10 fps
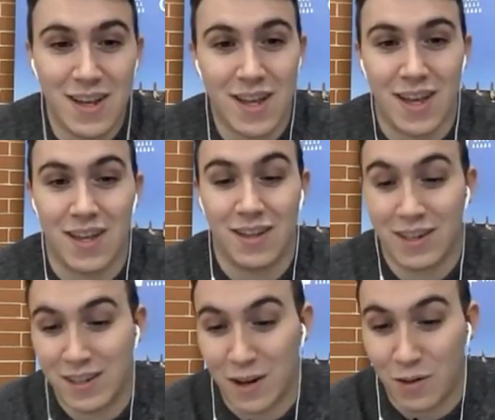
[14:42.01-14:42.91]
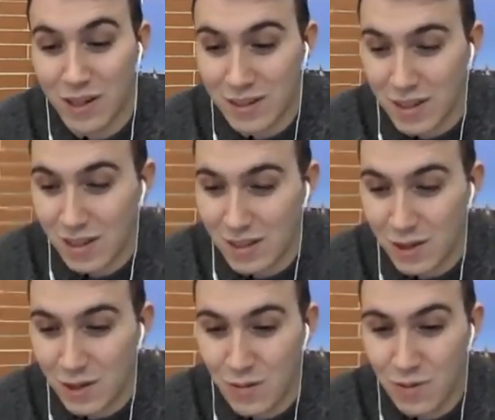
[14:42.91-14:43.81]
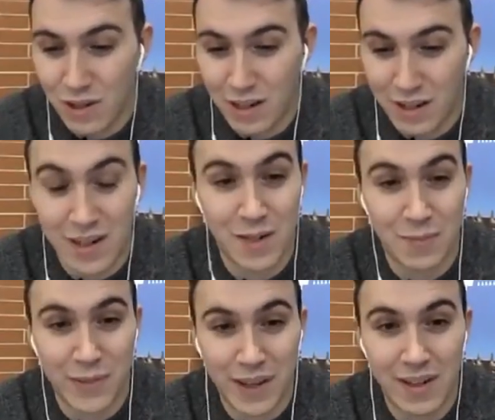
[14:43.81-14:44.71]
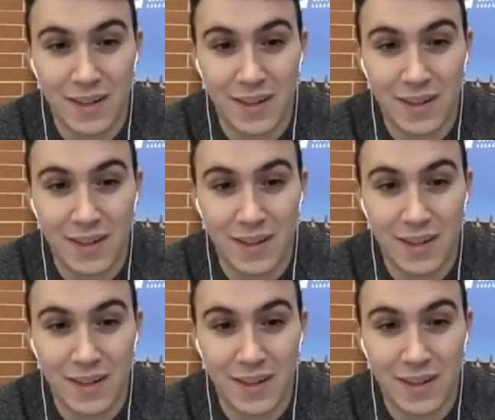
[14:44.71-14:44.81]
there is a recent news here in Spain.